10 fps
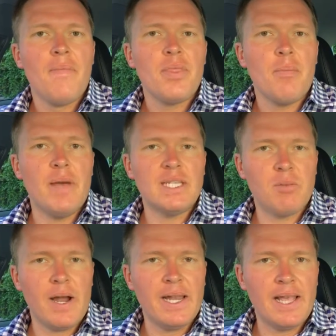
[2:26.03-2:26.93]
The best
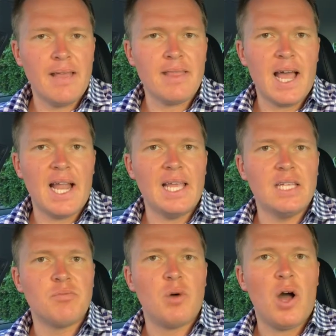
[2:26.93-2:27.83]
way to get that
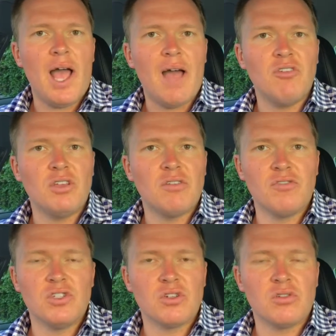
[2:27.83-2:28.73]
is by having a
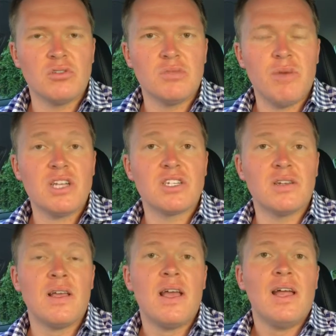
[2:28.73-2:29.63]
physical
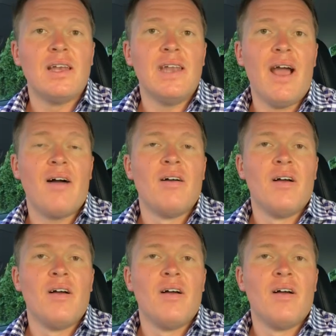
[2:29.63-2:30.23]
inspection. Now,